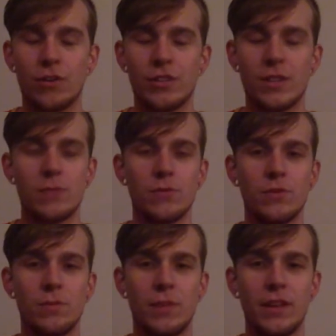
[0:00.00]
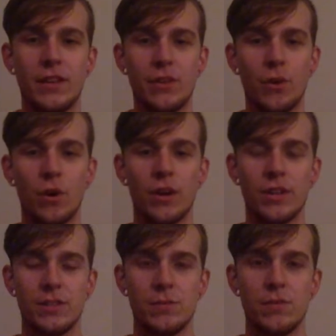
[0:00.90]
Chris Hemsworth played Thor in
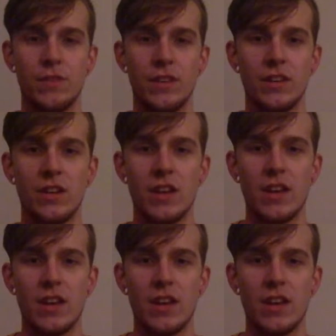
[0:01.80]
this movie